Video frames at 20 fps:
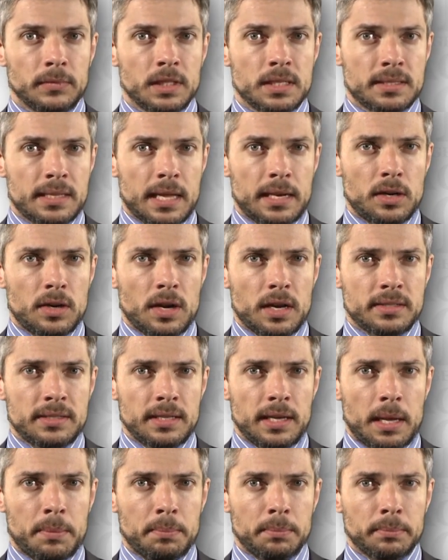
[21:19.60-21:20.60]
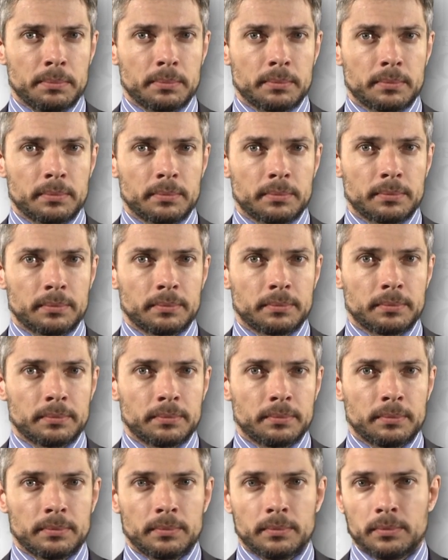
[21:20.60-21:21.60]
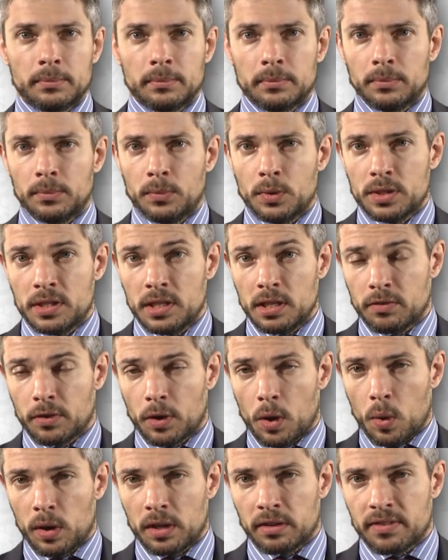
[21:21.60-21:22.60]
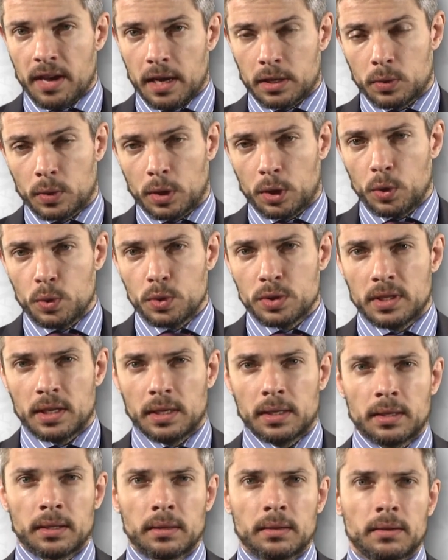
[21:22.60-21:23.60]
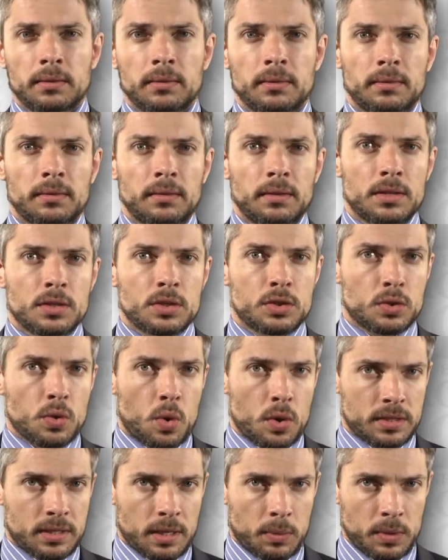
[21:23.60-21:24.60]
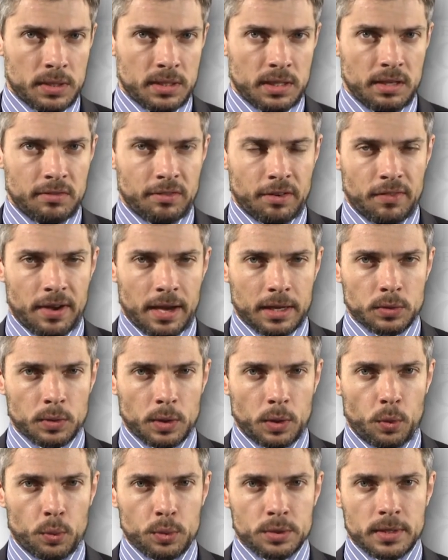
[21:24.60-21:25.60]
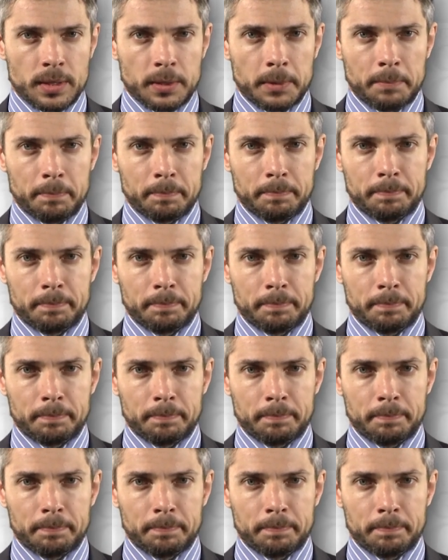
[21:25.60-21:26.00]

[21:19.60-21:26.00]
standard RTM, receiver only vector acoustic, source and receiver vector acoustic.